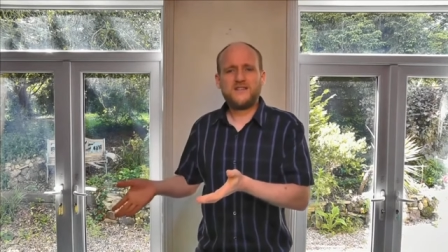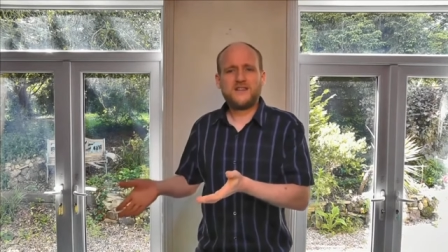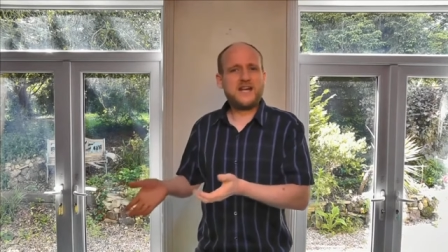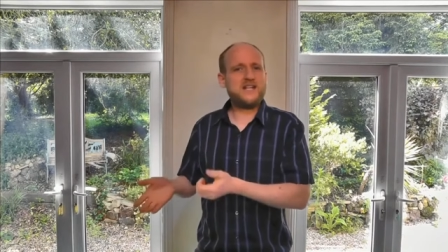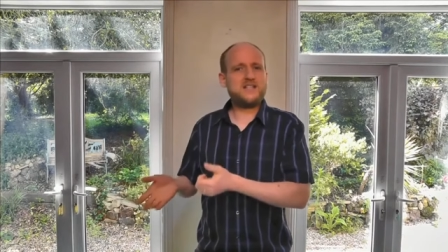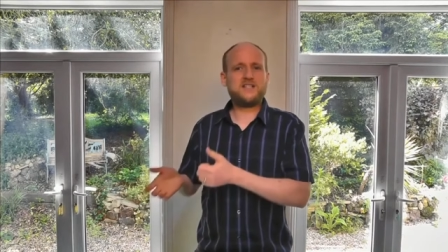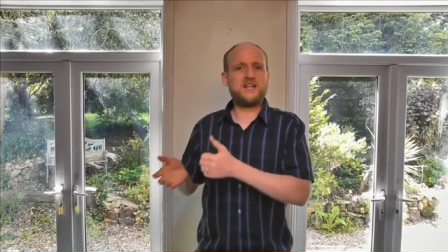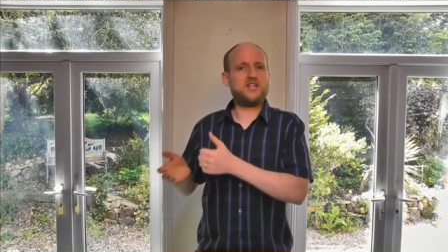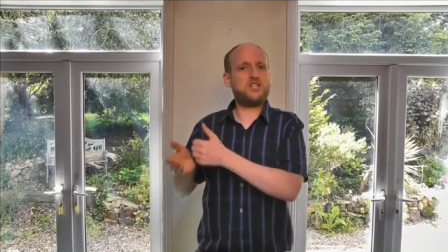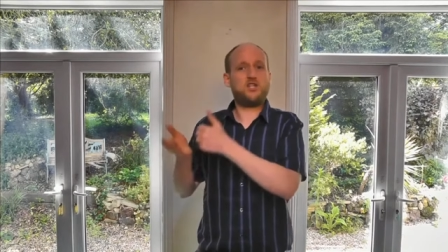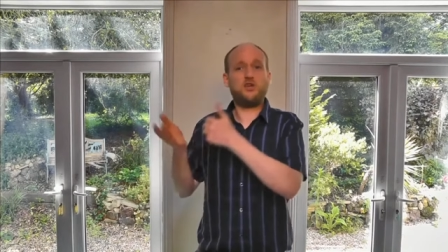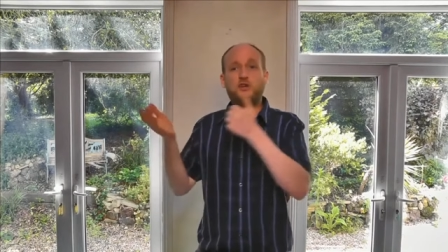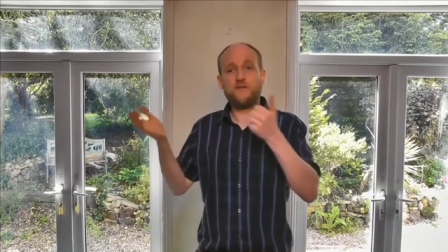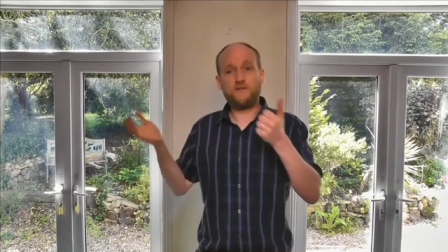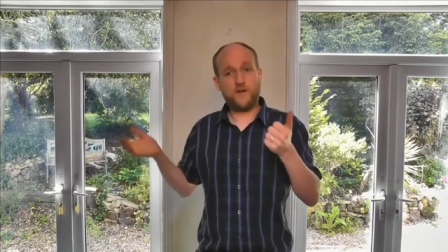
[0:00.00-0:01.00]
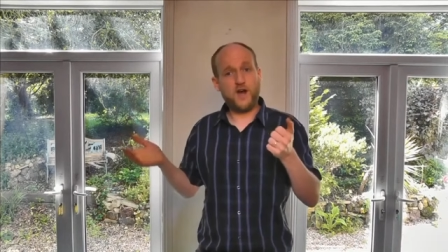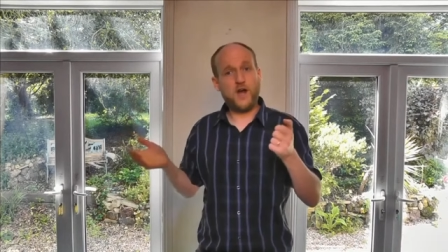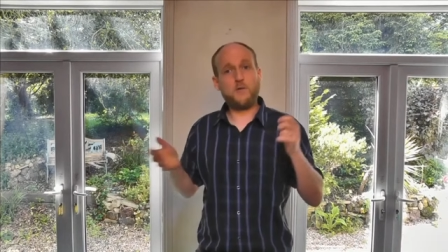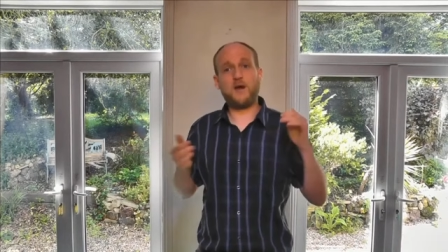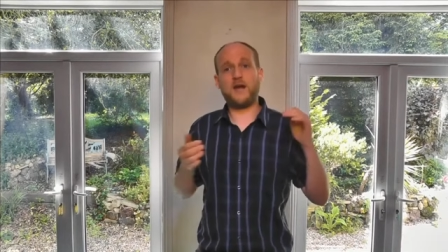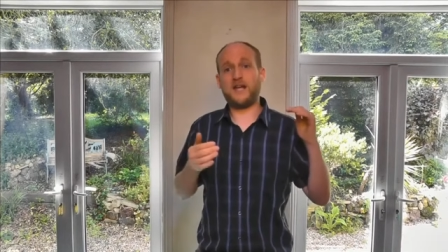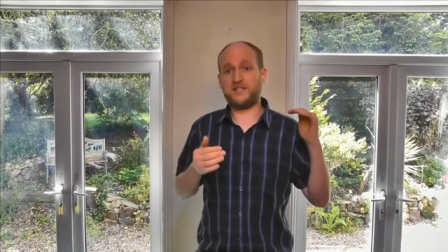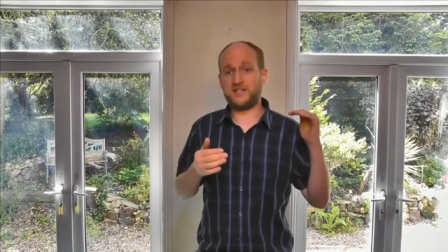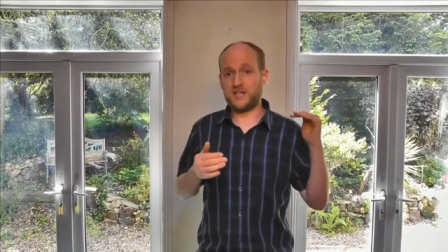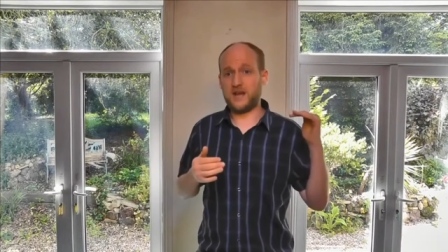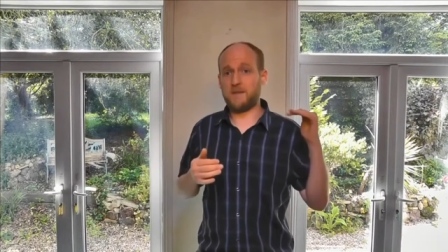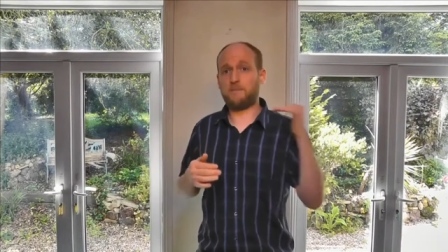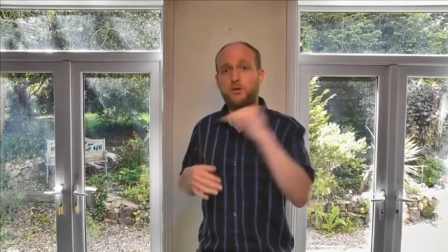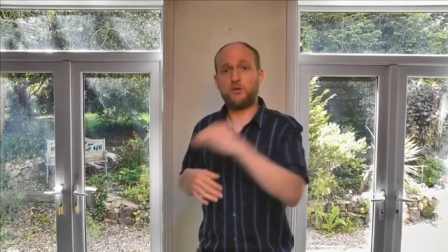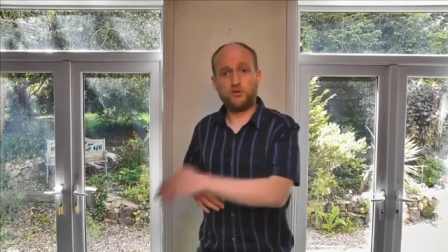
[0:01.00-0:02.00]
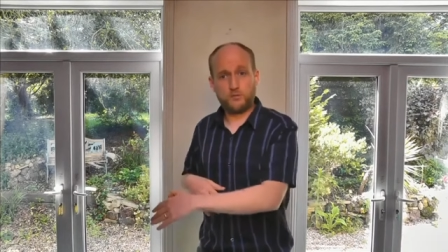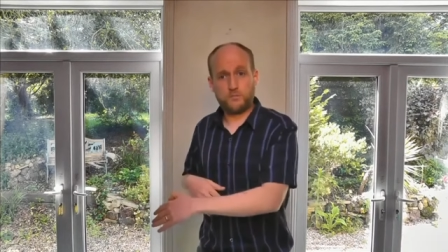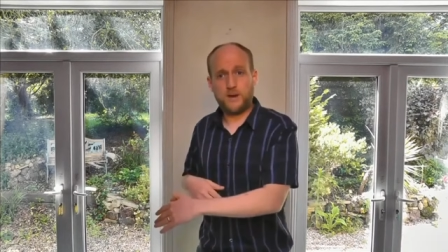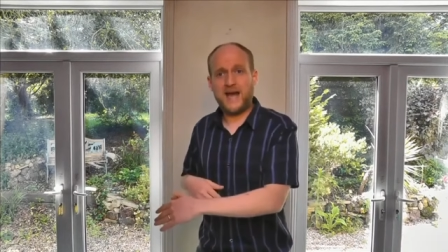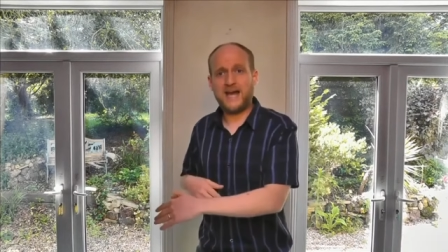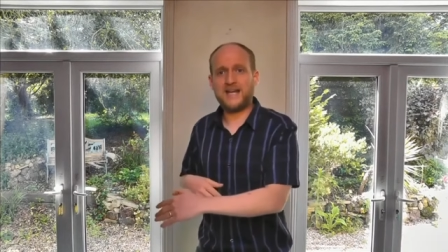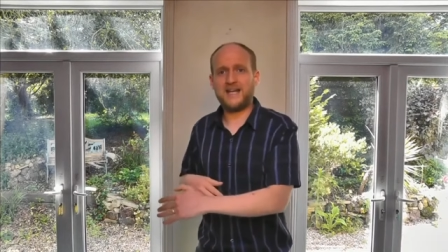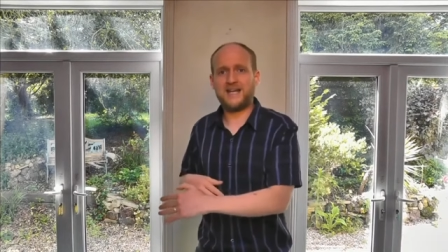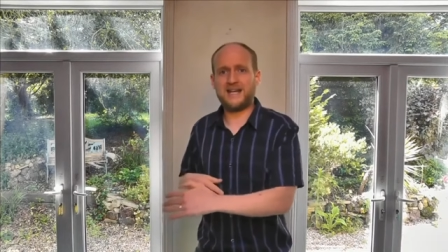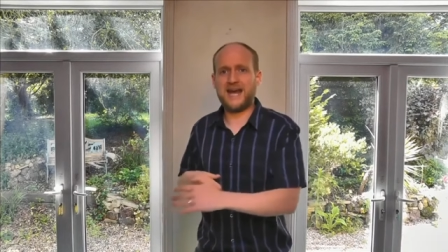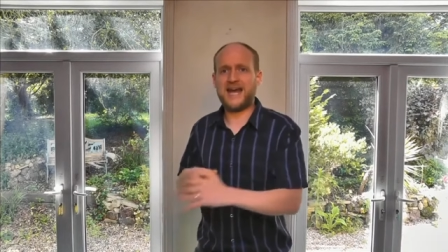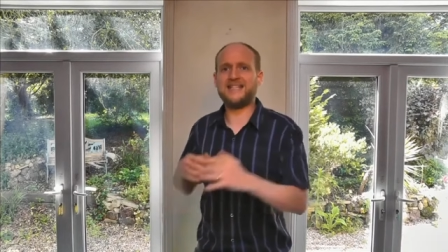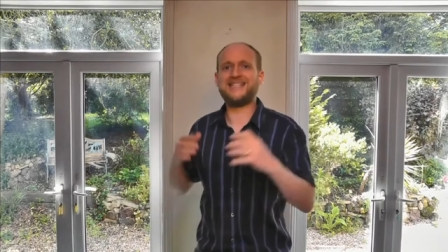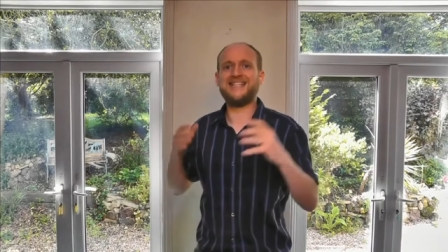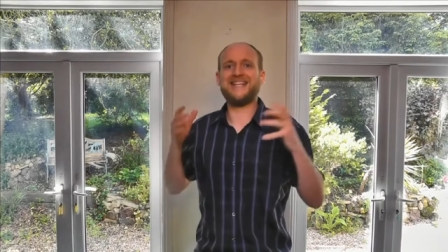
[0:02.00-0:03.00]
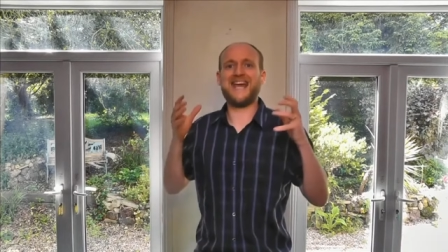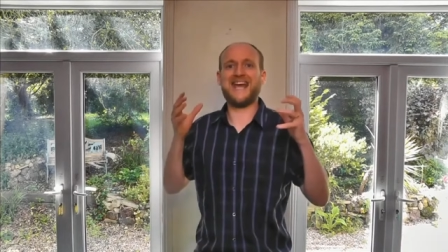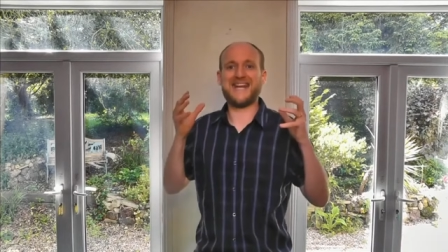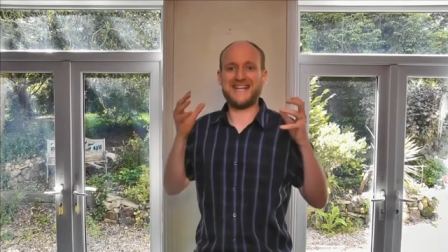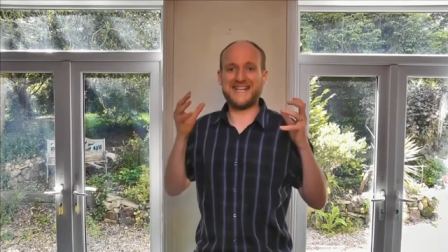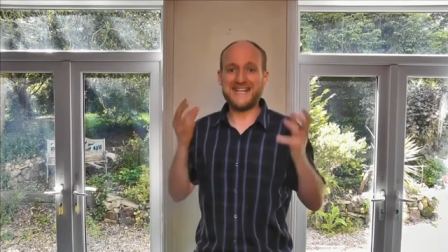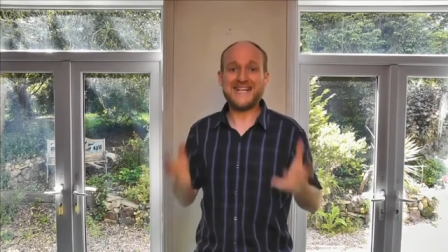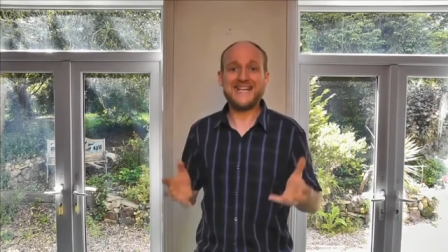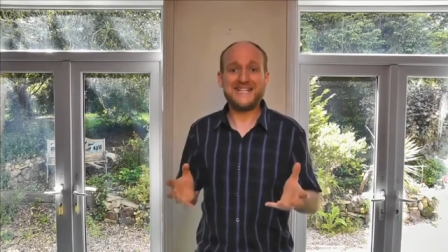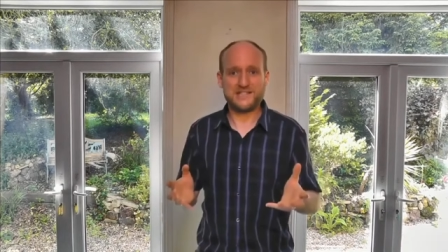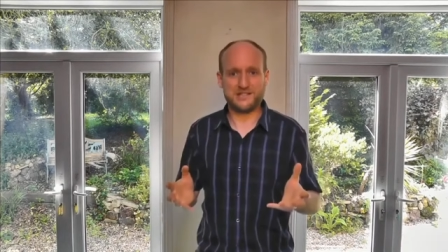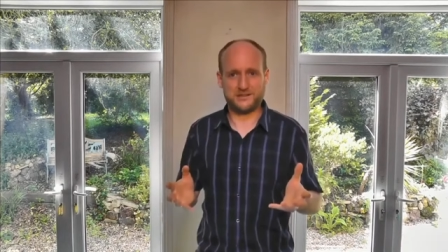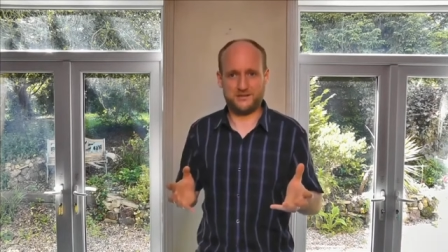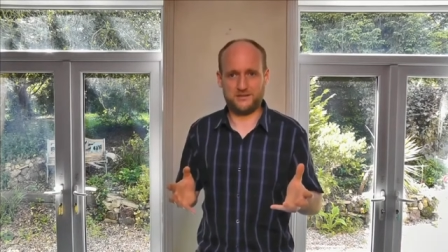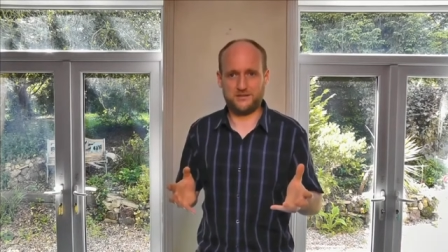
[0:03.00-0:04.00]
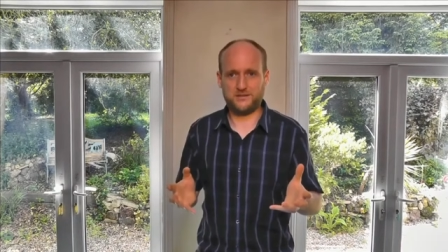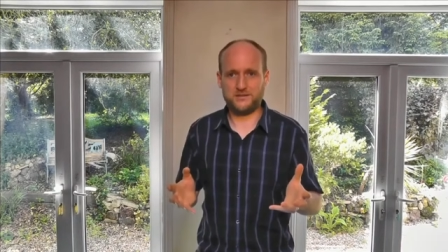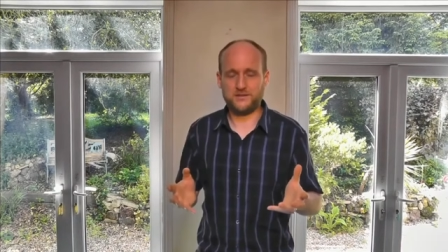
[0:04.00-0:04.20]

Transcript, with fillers: that is a surefire way to get pulled back in and to get eaten.